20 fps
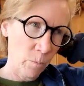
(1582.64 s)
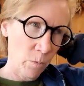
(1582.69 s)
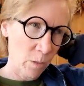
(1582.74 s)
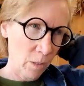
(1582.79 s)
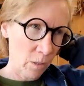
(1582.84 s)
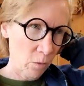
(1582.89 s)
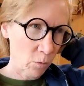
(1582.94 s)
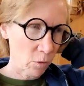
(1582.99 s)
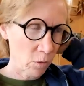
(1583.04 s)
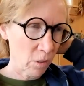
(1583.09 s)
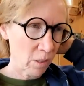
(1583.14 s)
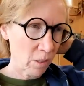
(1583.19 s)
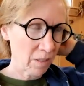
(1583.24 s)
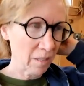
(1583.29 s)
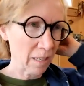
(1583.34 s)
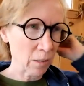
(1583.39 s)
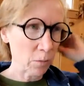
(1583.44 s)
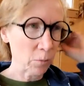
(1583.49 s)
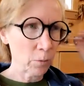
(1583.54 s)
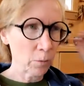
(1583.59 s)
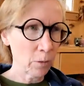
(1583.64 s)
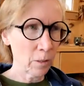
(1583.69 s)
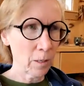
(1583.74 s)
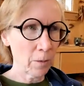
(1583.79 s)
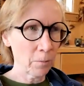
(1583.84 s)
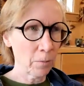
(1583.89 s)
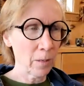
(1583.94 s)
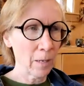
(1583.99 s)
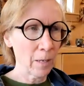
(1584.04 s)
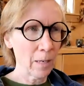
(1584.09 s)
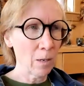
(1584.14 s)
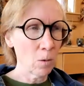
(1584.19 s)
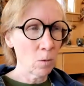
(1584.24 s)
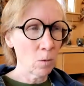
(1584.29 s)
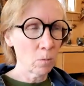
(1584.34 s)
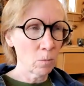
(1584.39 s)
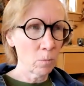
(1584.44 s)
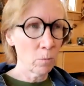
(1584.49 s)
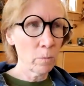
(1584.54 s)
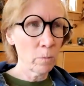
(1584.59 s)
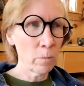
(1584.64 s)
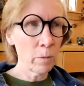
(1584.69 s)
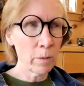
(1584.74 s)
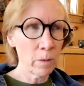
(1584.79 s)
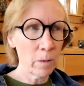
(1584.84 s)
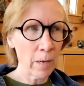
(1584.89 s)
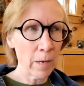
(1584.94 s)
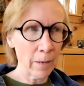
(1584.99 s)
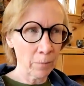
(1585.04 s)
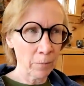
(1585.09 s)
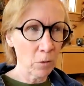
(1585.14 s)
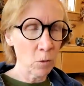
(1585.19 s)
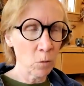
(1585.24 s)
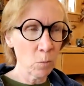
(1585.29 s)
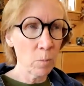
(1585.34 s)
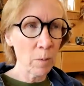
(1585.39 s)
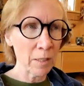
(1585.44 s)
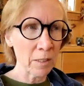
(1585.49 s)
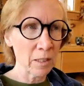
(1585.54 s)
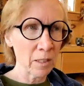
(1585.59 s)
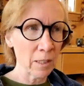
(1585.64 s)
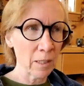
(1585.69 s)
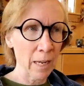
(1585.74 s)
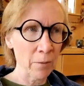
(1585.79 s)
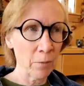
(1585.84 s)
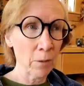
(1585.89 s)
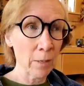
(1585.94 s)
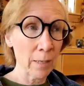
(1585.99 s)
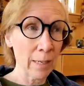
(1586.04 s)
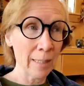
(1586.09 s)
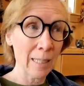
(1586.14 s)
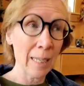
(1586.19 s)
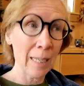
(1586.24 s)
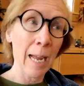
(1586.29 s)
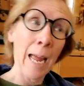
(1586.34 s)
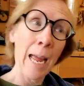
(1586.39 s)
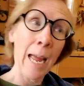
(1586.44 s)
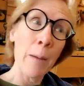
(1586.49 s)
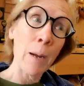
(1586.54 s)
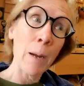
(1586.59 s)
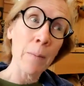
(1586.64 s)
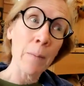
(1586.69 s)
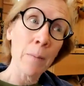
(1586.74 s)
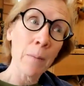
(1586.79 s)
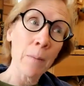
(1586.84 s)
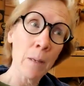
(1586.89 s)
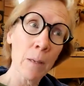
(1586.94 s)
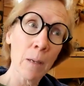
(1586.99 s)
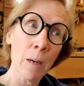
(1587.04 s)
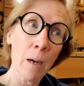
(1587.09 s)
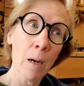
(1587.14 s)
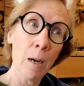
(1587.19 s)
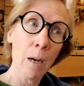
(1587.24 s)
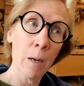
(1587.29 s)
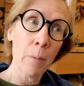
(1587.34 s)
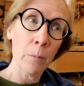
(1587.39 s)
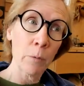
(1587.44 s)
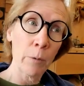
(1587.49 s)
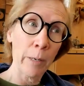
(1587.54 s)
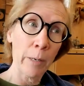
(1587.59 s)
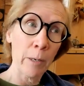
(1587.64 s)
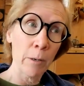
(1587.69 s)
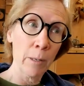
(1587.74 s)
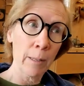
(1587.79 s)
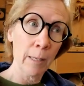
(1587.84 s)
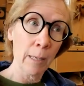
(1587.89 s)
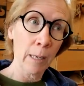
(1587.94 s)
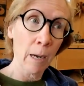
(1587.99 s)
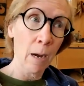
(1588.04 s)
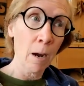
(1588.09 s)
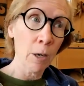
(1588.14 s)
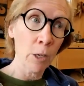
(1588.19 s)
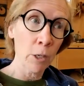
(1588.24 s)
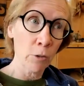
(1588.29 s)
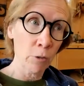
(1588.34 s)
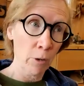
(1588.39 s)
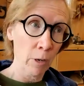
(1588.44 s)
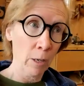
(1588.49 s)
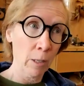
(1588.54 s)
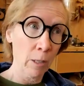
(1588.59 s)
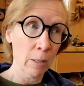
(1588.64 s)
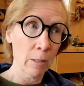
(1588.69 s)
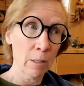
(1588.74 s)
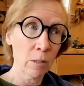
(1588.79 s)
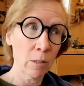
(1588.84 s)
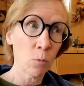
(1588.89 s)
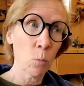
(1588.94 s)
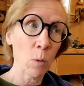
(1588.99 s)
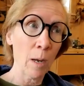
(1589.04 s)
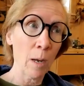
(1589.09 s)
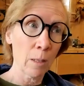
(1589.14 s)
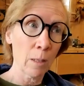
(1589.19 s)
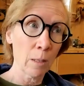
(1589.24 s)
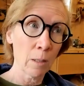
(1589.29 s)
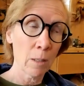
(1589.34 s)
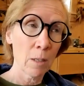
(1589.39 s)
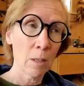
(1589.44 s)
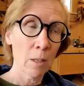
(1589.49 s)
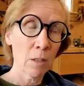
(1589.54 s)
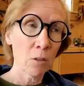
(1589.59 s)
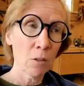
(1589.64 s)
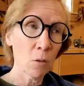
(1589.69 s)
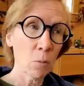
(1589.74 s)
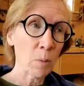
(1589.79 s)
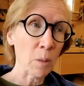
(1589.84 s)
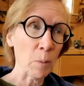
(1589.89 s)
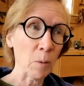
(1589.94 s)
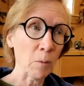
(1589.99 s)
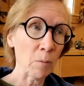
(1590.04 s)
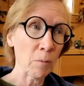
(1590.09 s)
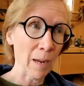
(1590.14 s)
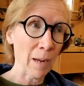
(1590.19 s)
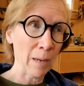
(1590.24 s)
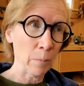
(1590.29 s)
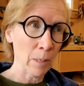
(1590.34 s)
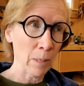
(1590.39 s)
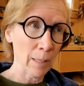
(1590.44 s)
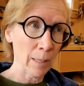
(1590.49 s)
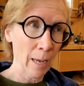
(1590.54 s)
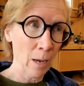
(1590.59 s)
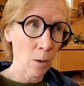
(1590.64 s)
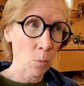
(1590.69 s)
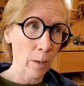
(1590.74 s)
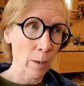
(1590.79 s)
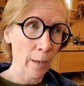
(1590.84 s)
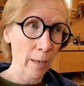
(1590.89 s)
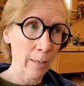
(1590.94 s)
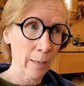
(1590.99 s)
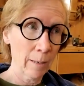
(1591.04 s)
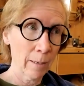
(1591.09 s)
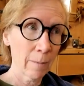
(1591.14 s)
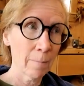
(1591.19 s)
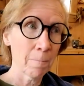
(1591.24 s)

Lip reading: It's successful enough that I don't have to do much advertising. I am on the Greater Ithaca Art Trail as well, so people find me that way.